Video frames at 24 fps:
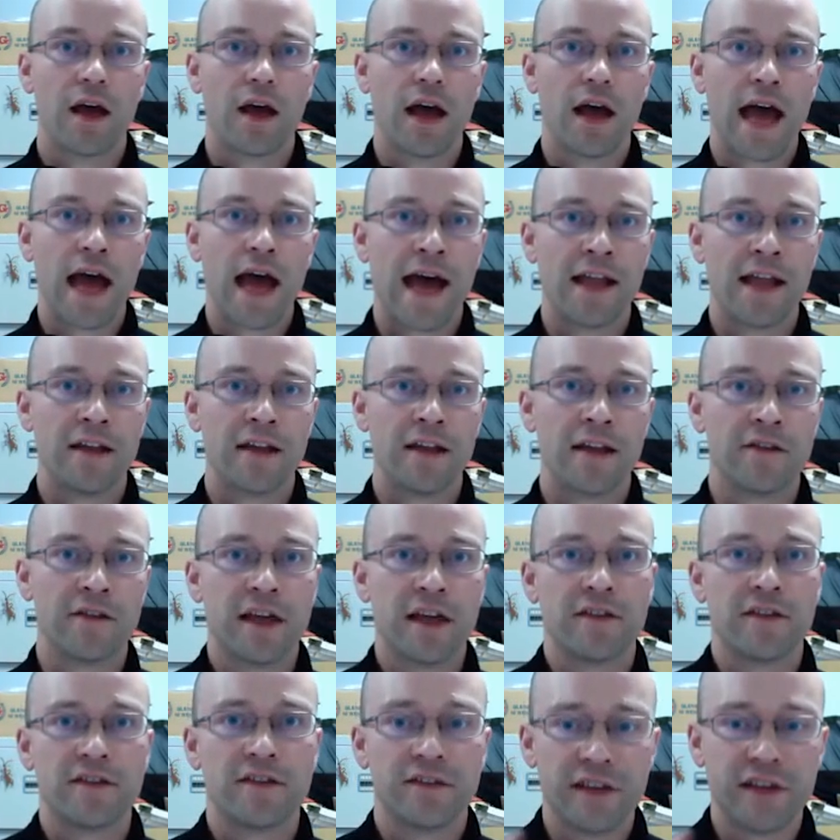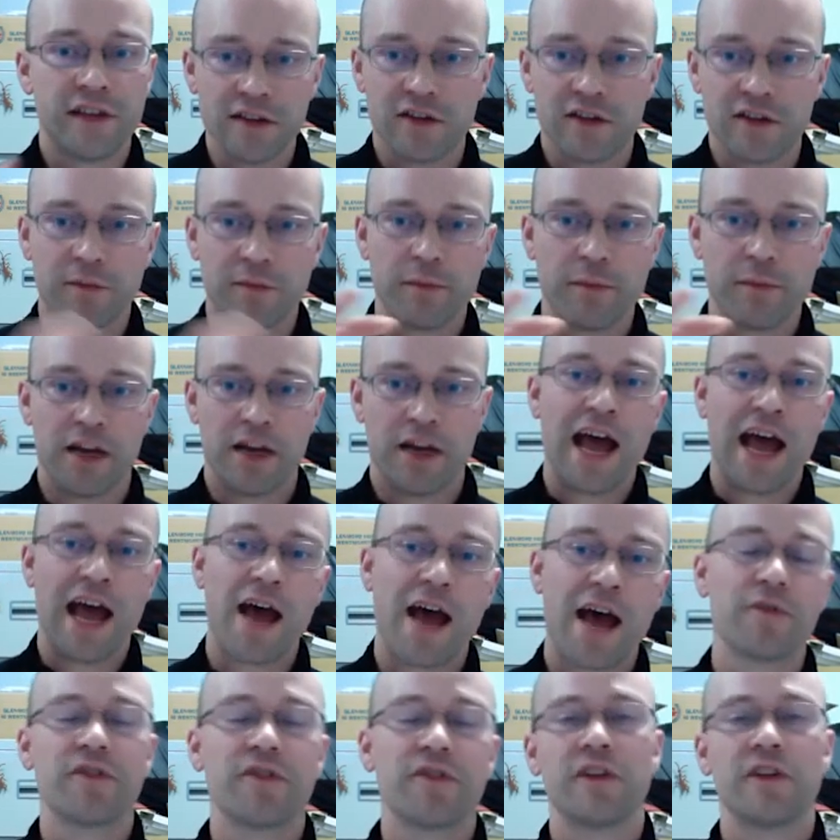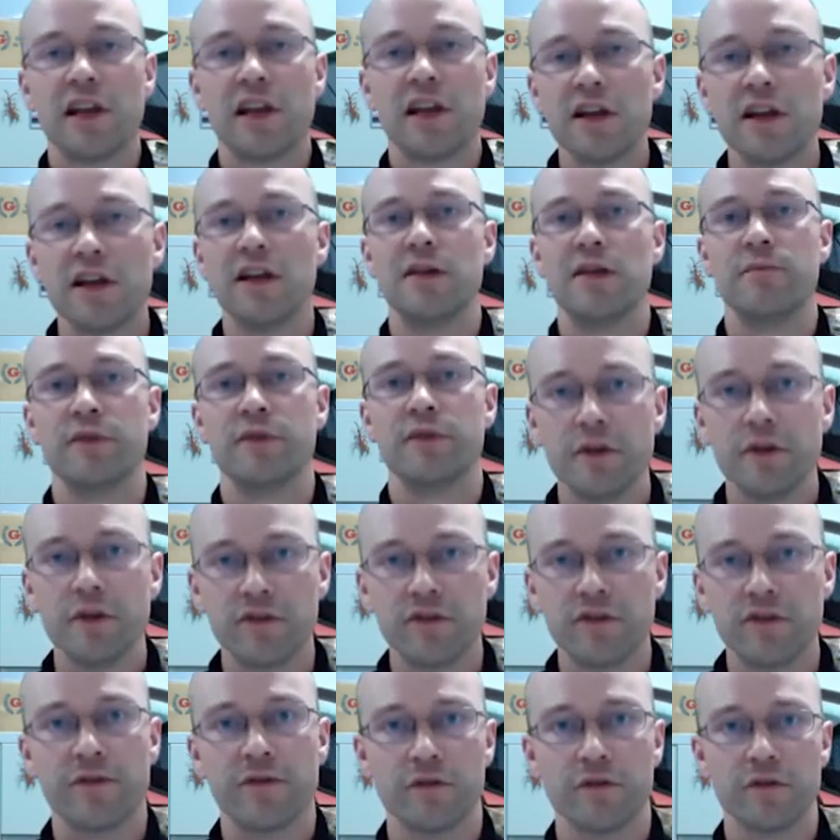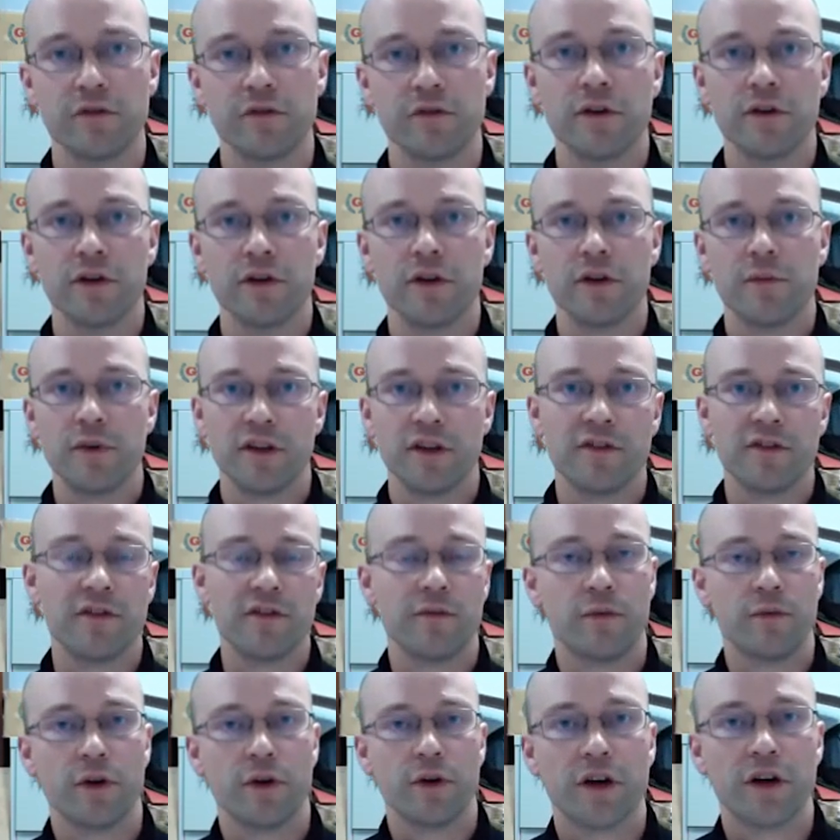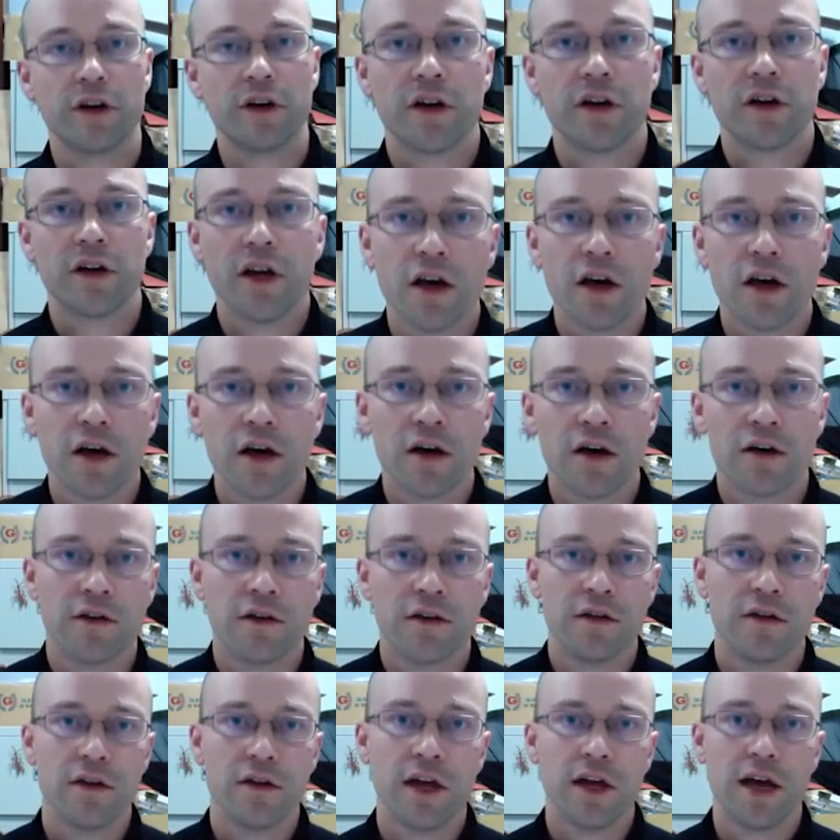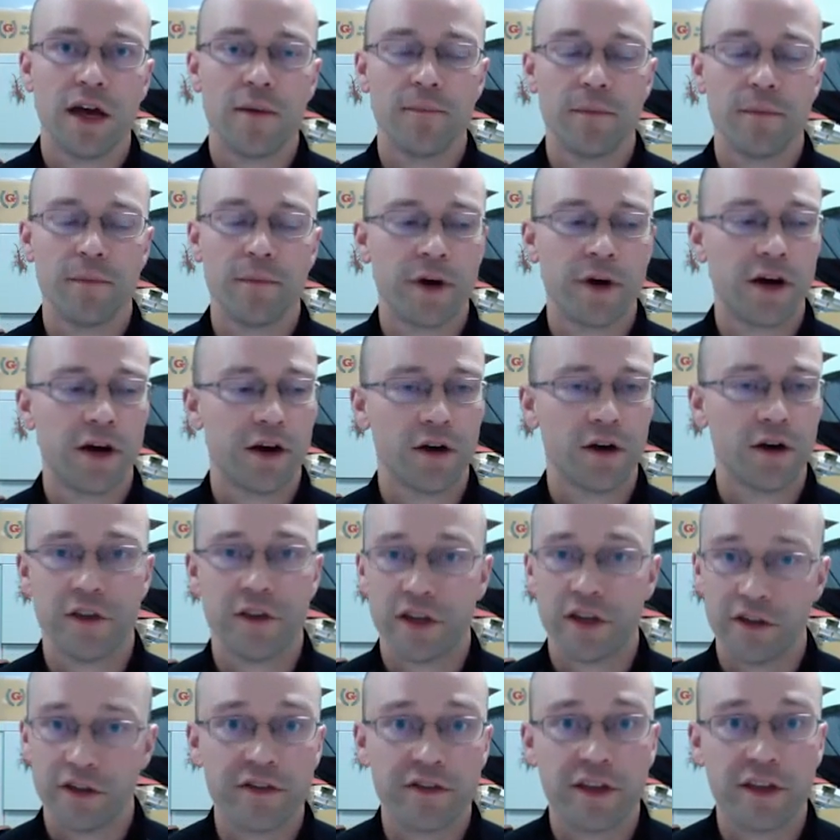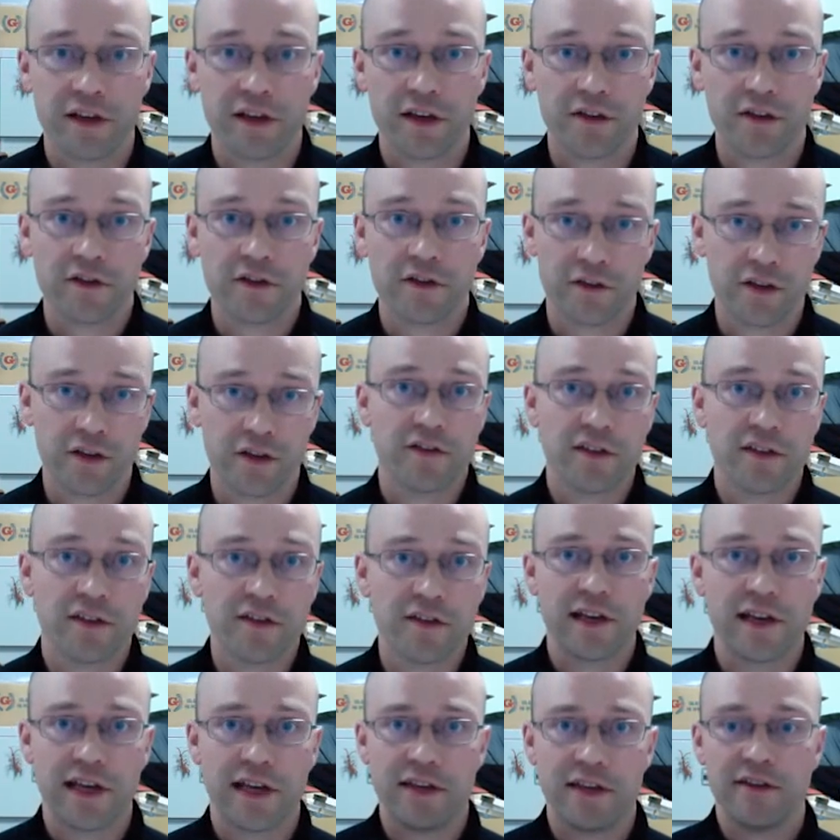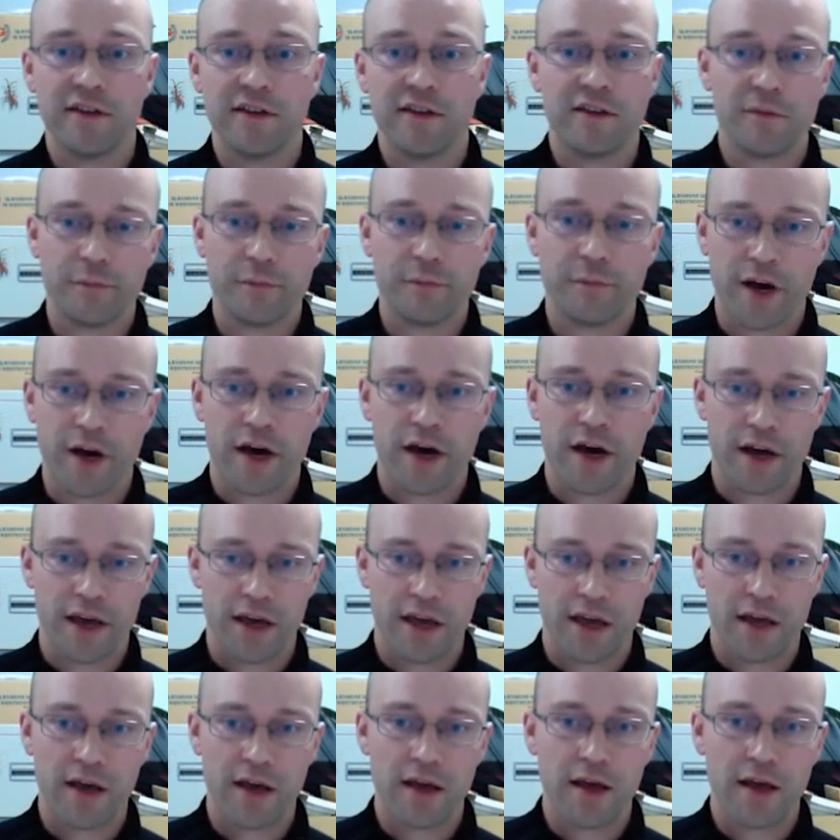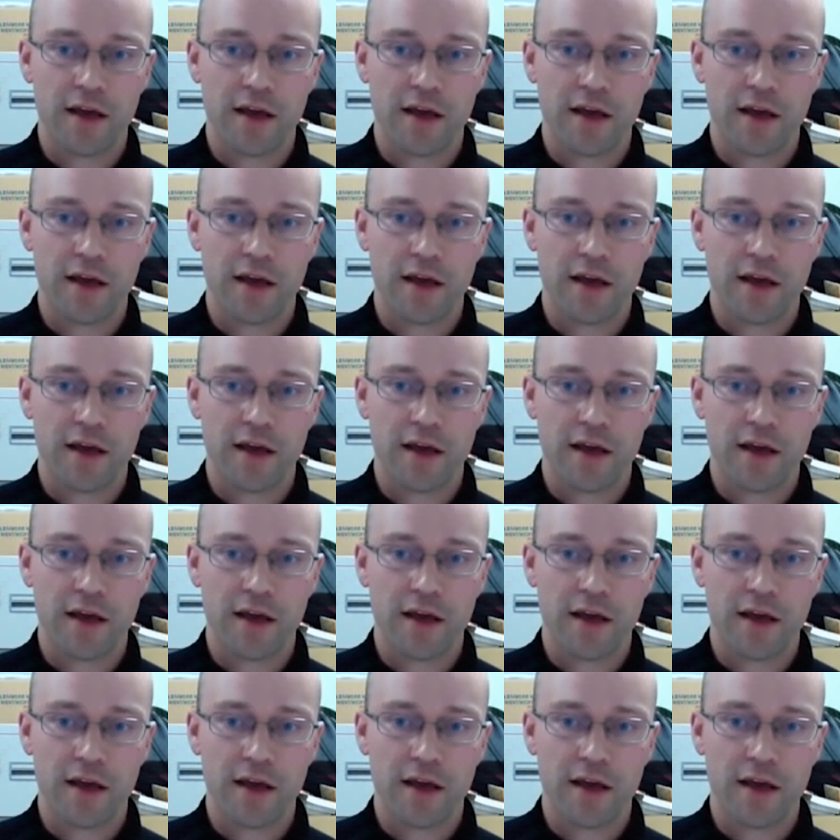And there's since been an absolutely beautiful piece of work on these things, on these titillators, by